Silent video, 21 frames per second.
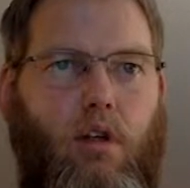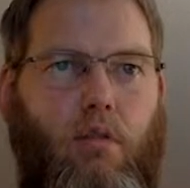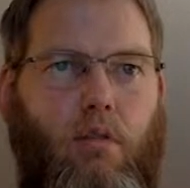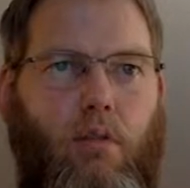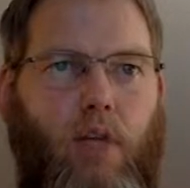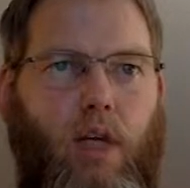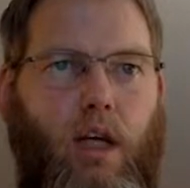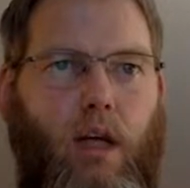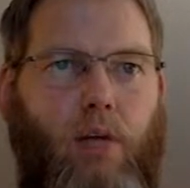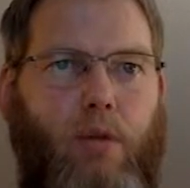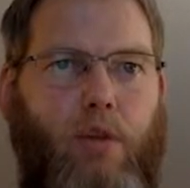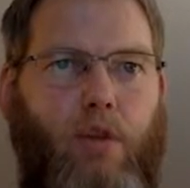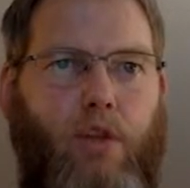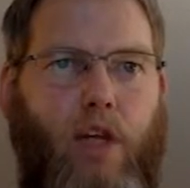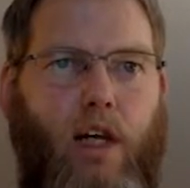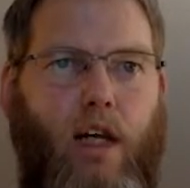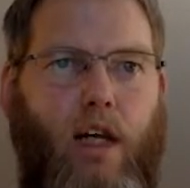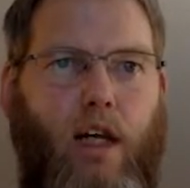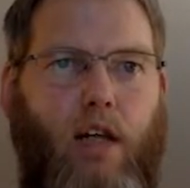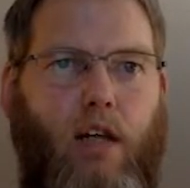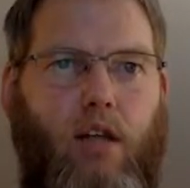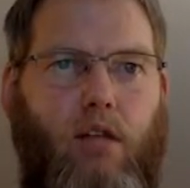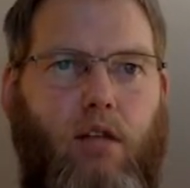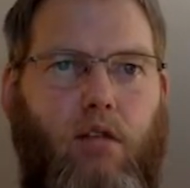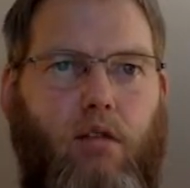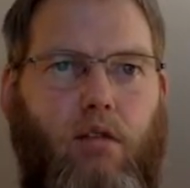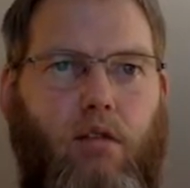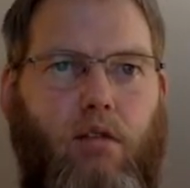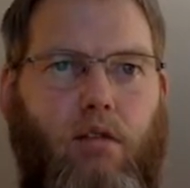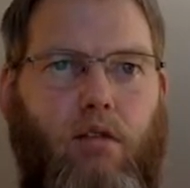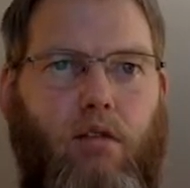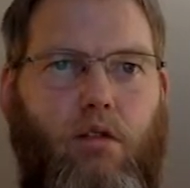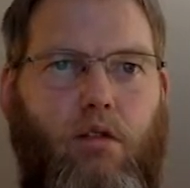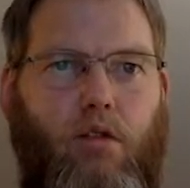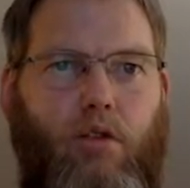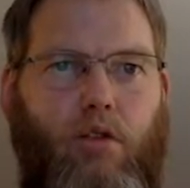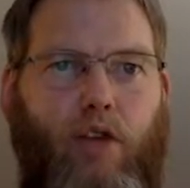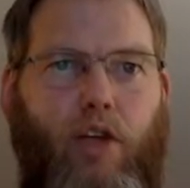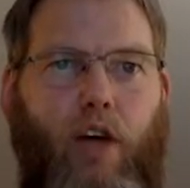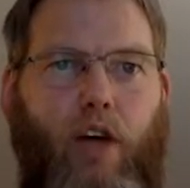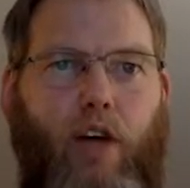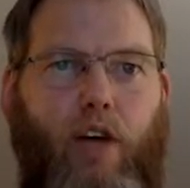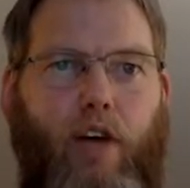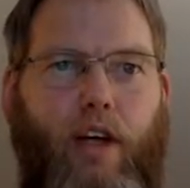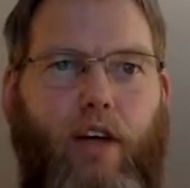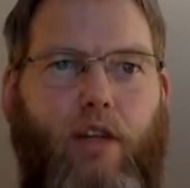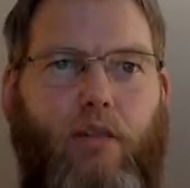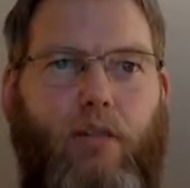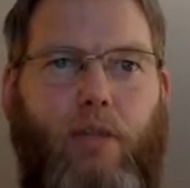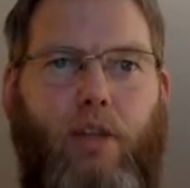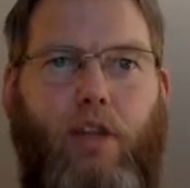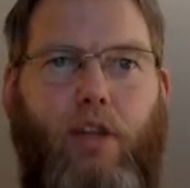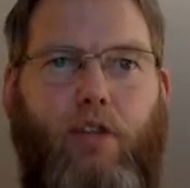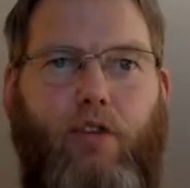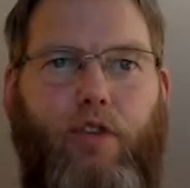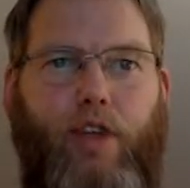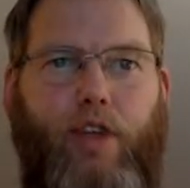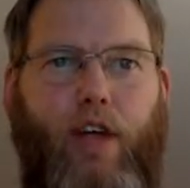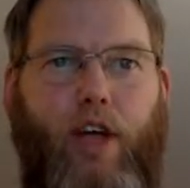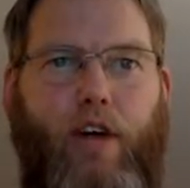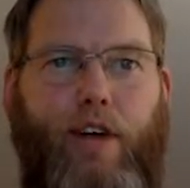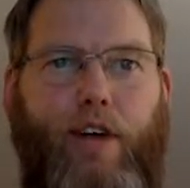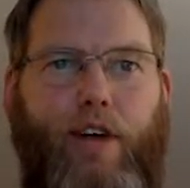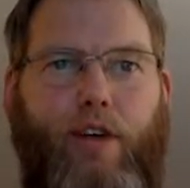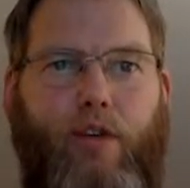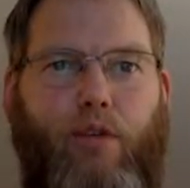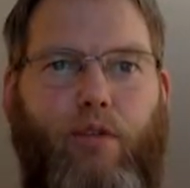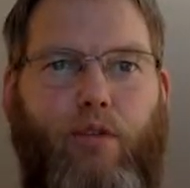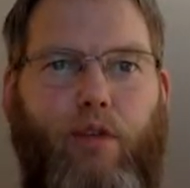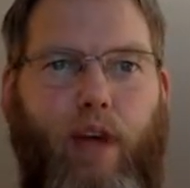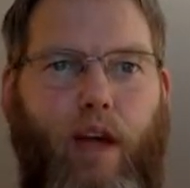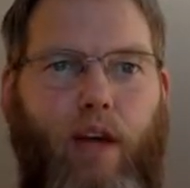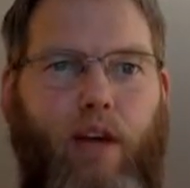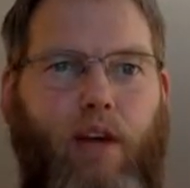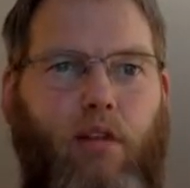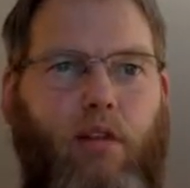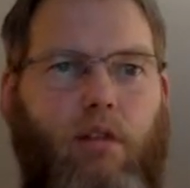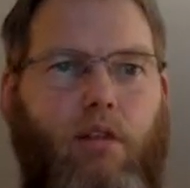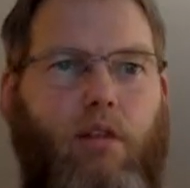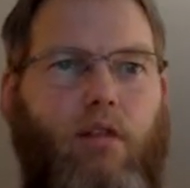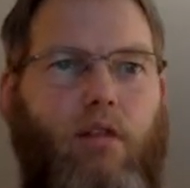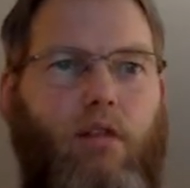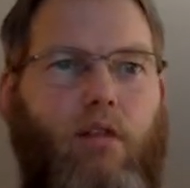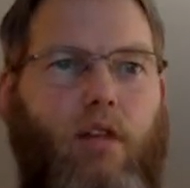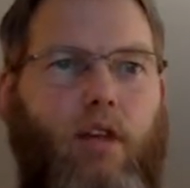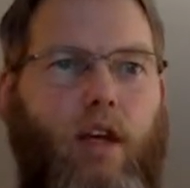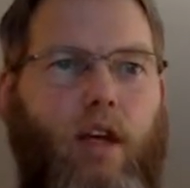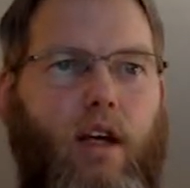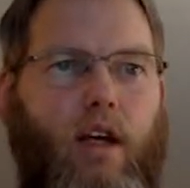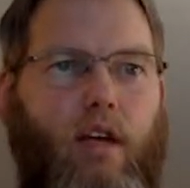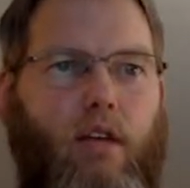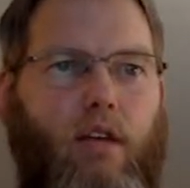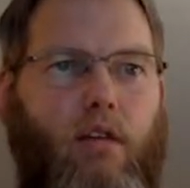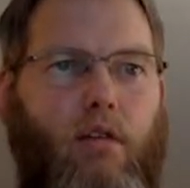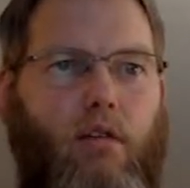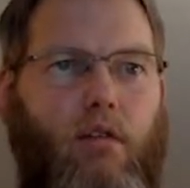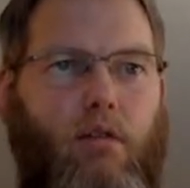PWGL redirect, MIDI redirect to none, then